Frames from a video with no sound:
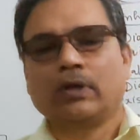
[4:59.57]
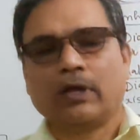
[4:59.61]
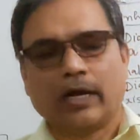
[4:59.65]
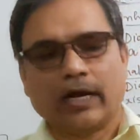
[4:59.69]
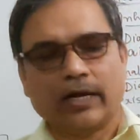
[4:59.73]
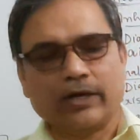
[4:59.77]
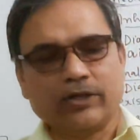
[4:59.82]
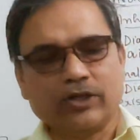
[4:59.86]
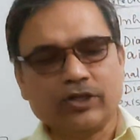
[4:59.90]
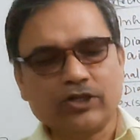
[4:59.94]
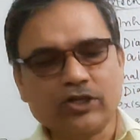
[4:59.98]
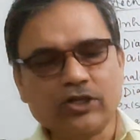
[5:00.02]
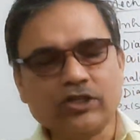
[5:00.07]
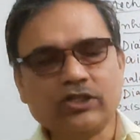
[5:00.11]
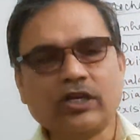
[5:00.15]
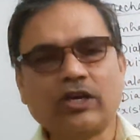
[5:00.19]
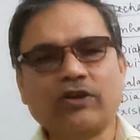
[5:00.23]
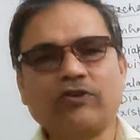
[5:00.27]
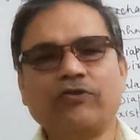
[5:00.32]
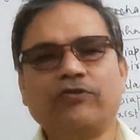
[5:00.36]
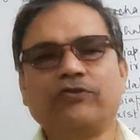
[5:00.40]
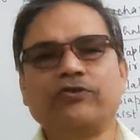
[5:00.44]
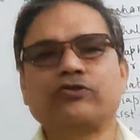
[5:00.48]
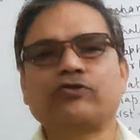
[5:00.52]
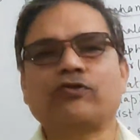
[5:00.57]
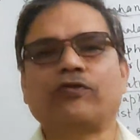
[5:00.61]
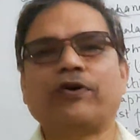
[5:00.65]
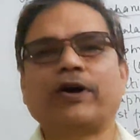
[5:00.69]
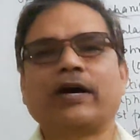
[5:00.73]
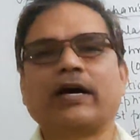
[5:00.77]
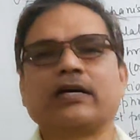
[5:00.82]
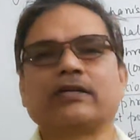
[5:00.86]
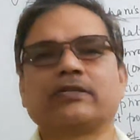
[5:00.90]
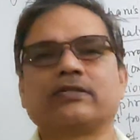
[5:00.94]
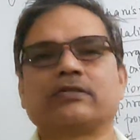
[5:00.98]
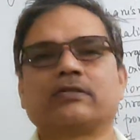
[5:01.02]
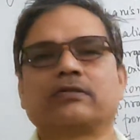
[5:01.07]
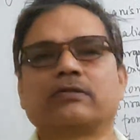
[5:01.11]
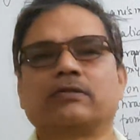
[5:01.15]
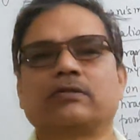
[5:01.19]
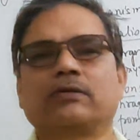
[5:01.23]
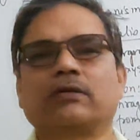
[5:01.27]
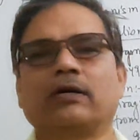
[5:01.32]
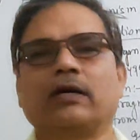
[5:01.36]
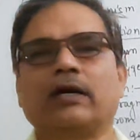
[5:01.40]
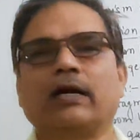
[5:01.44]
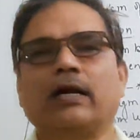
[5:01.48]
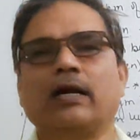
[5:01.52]
And this is the
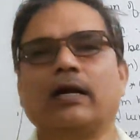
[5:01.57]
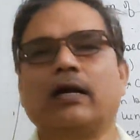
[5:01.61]
esophagus.